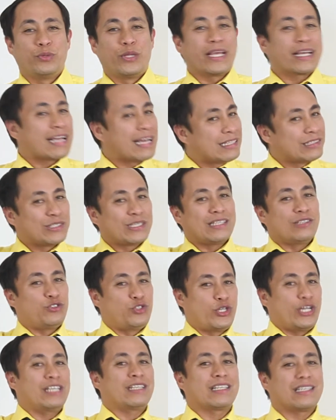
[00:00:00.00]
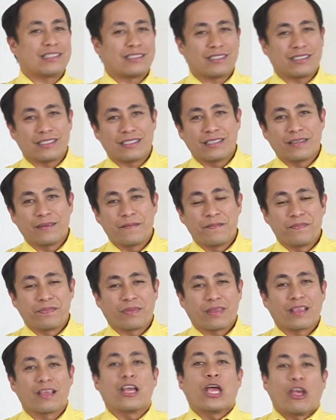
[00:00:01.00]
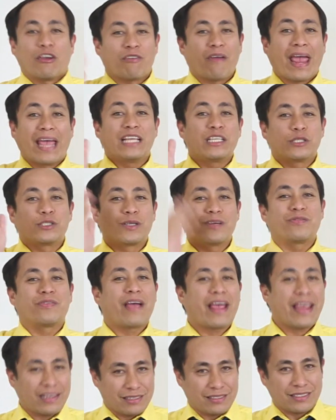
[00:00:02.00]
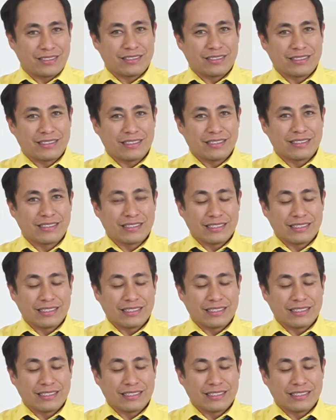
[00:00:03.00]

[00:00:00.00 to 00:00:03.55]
They can see Jesus face to face.